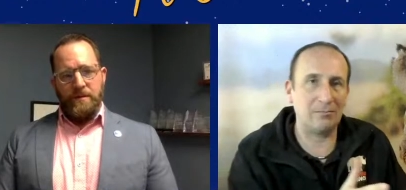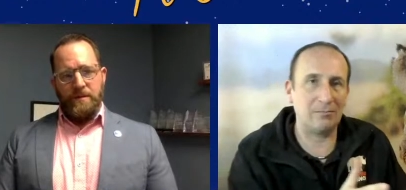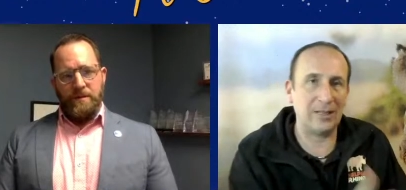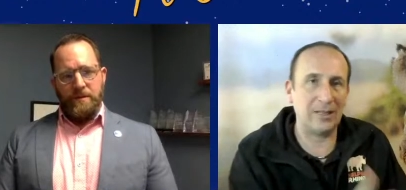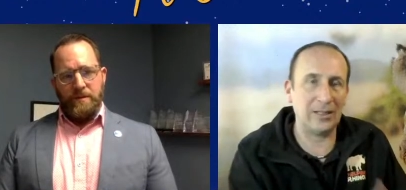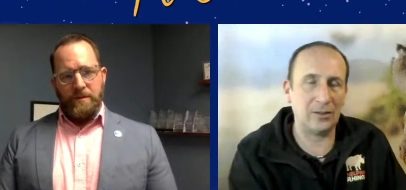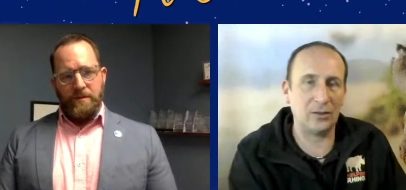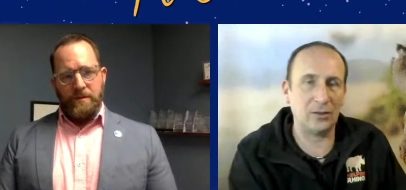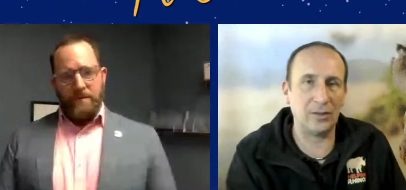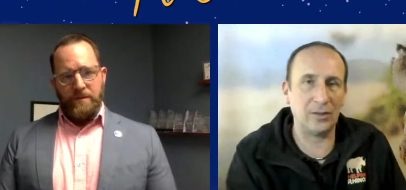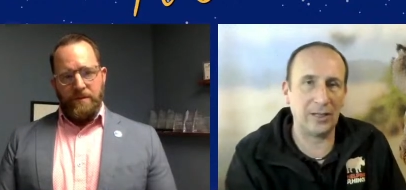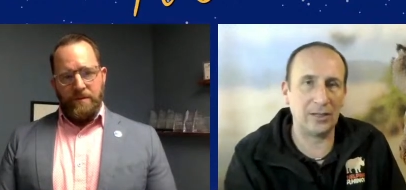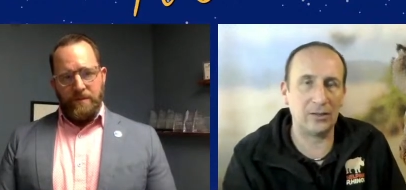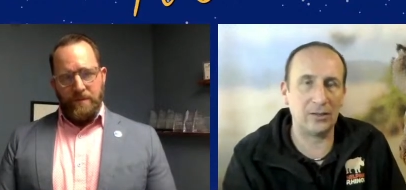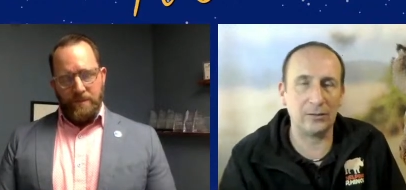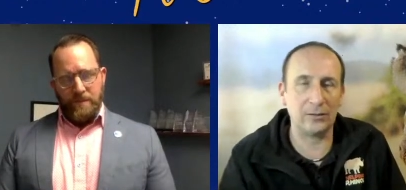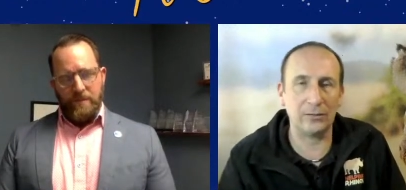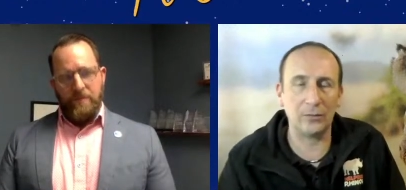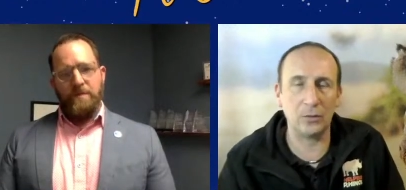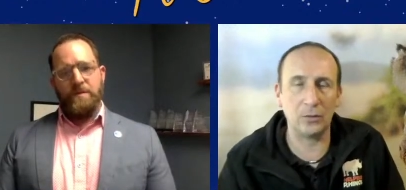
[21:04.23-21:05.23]
Speaker 1: in
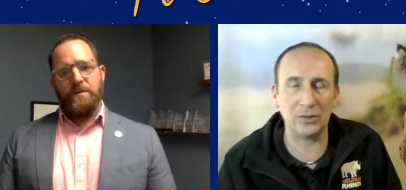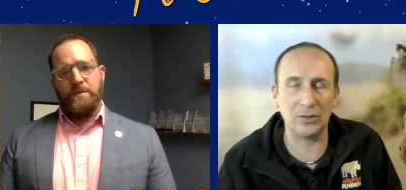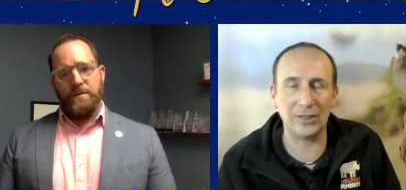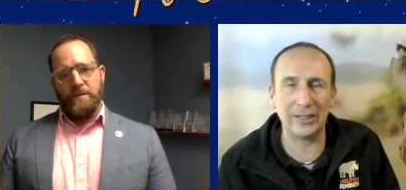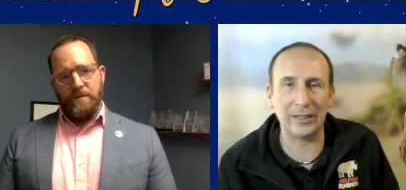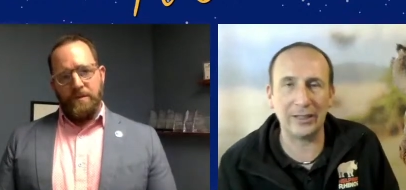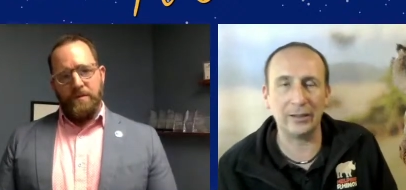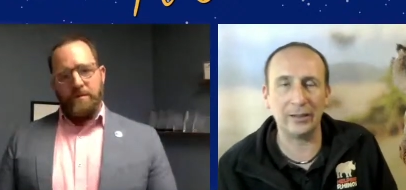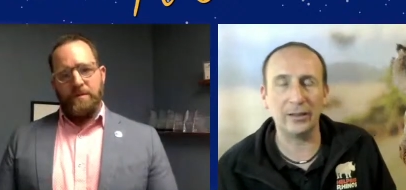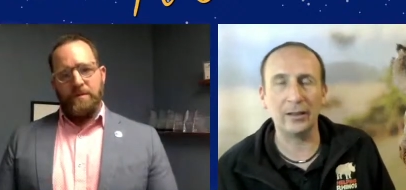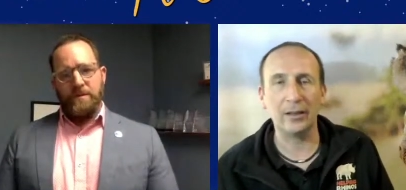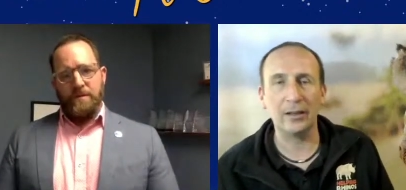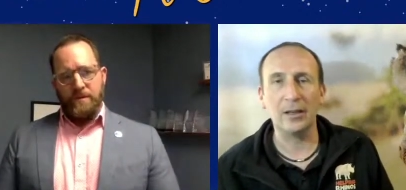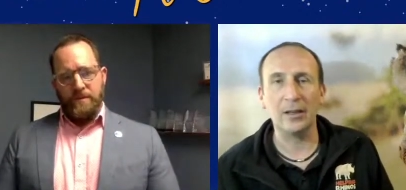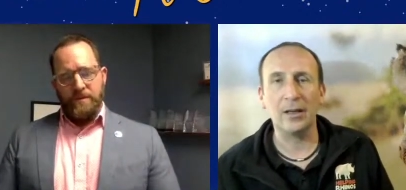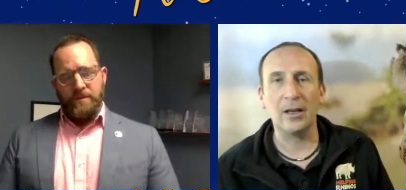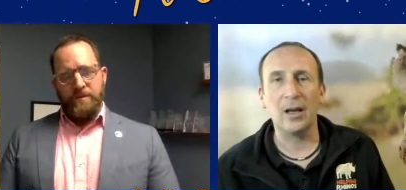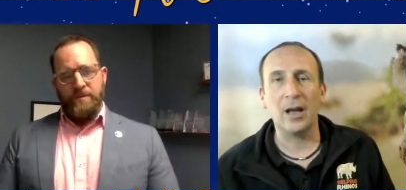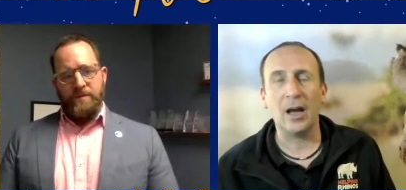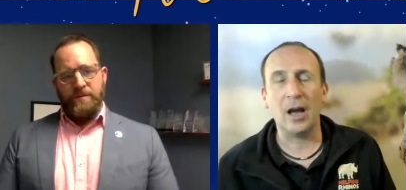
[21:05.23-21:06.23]
2014.
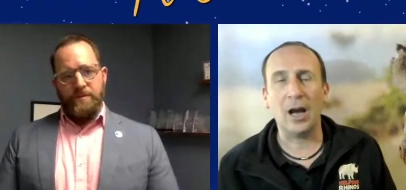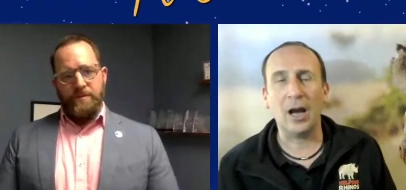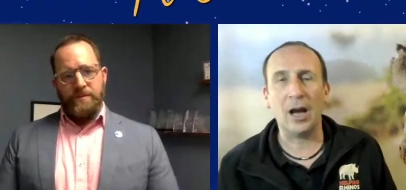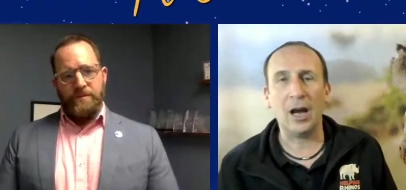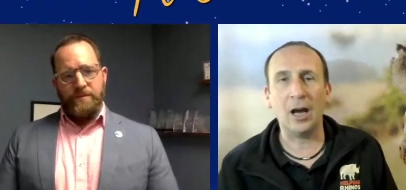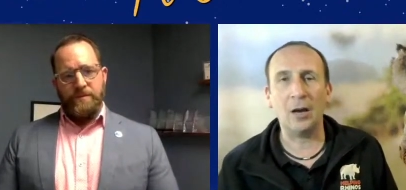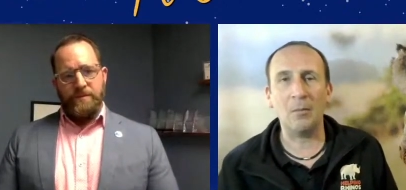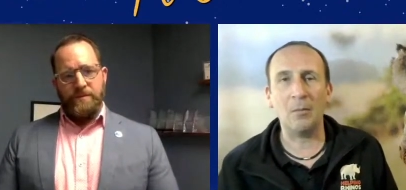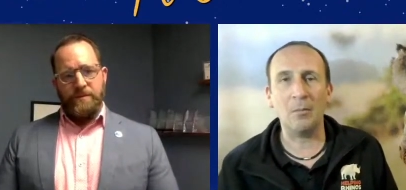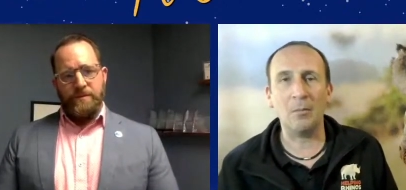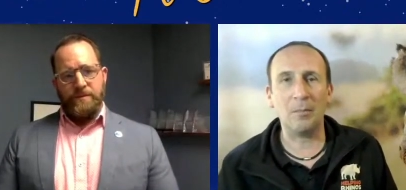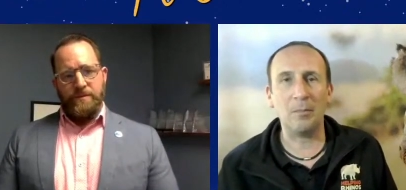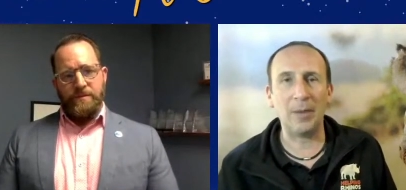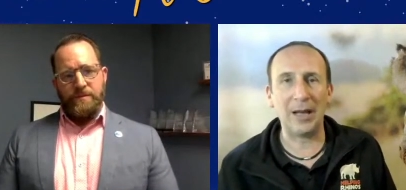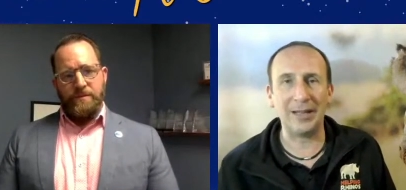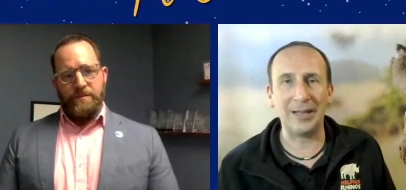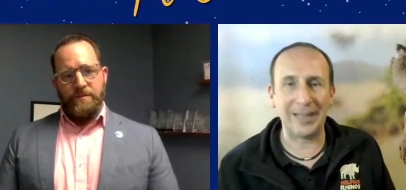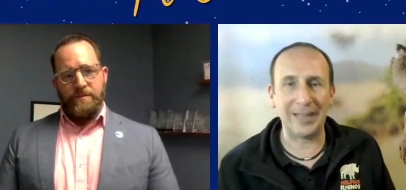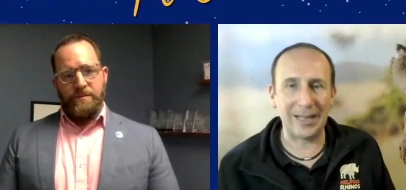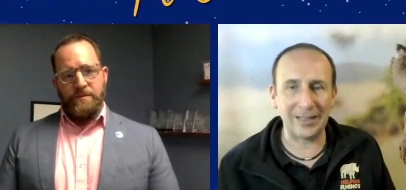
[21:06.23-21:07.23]
Um,
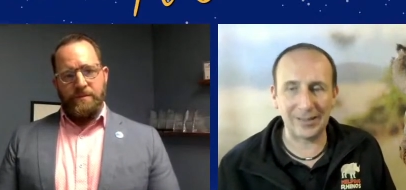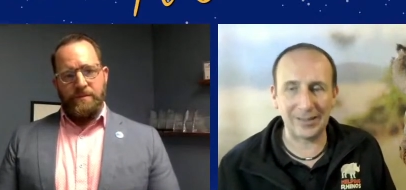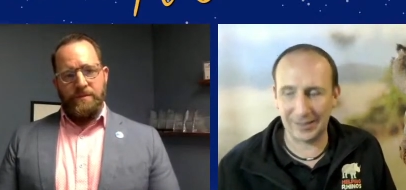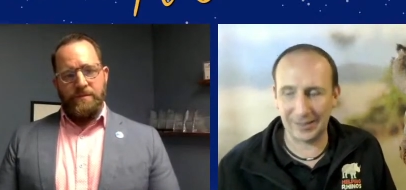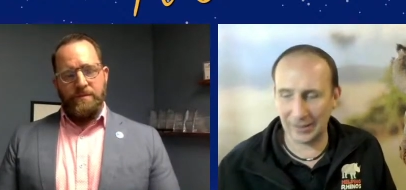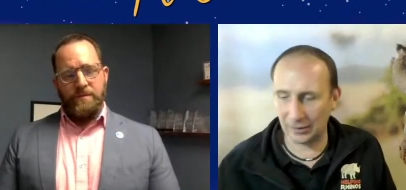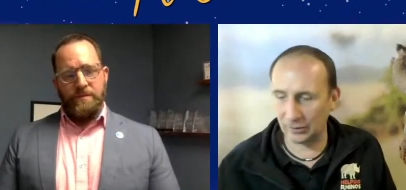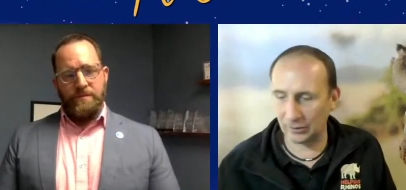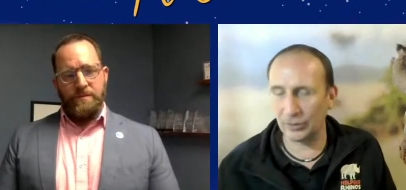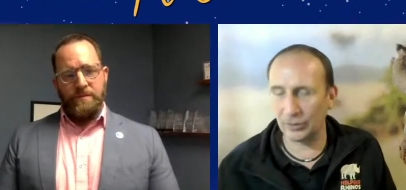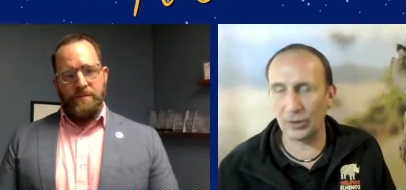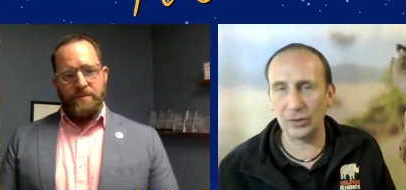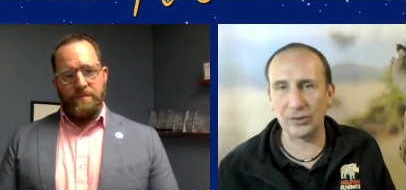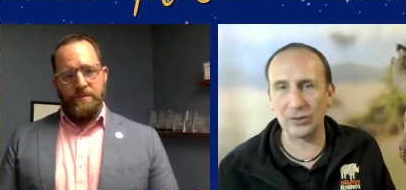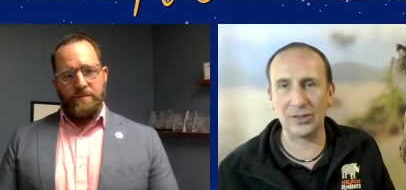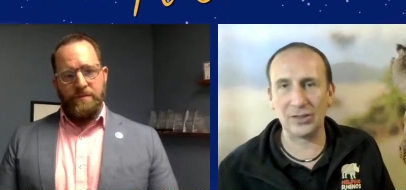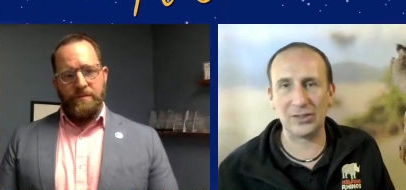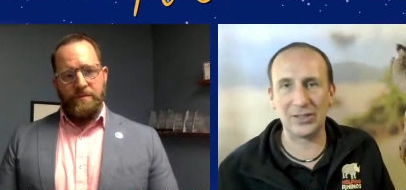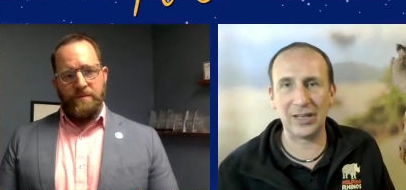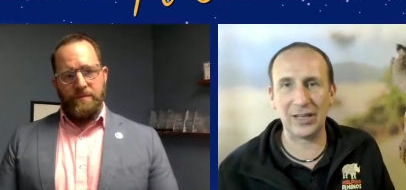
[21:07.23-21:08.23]
but that's still not to
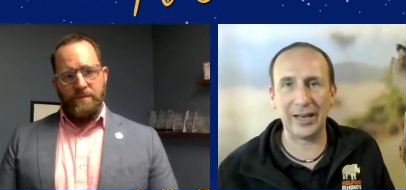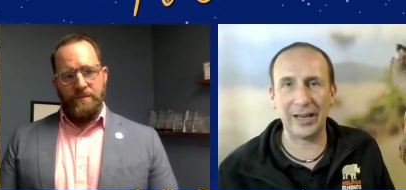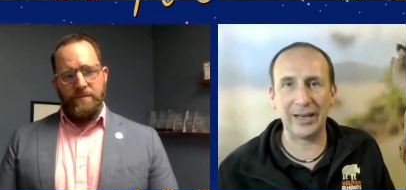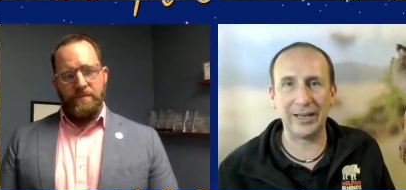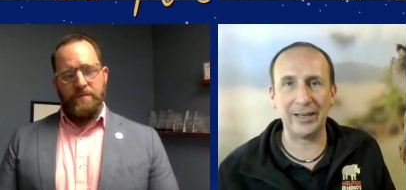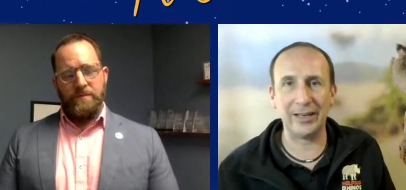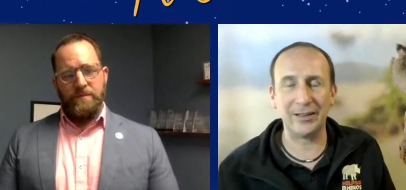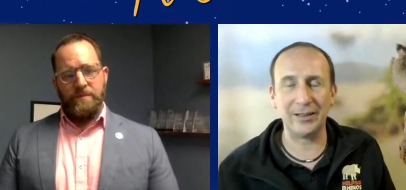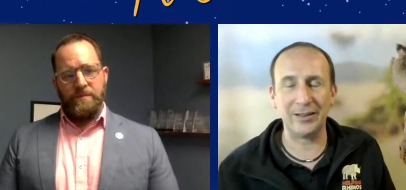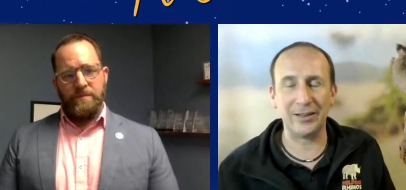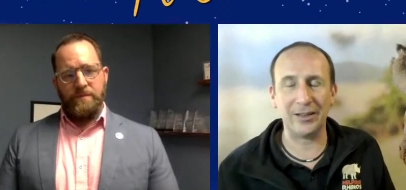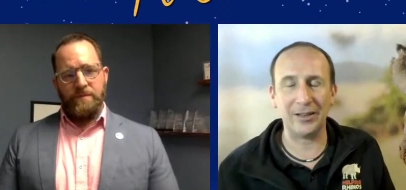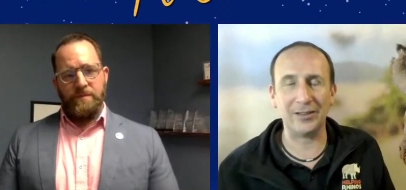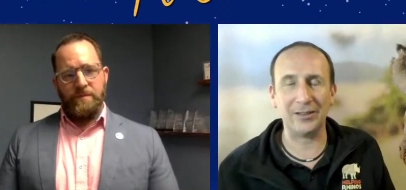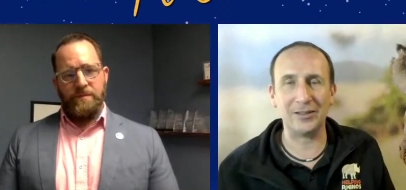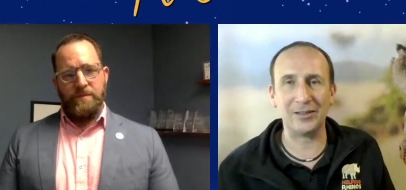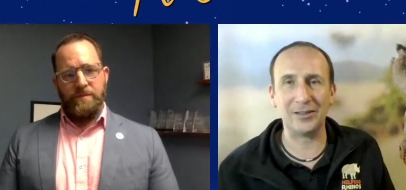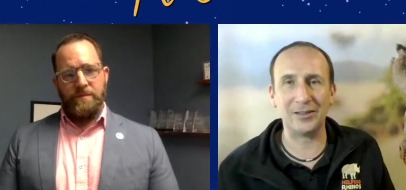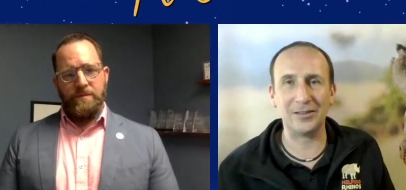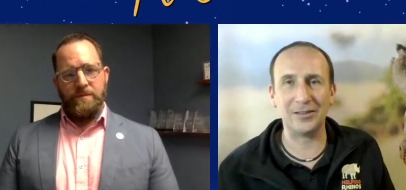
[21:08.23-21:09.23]
say
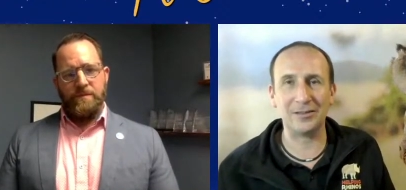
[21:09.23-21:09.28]
that,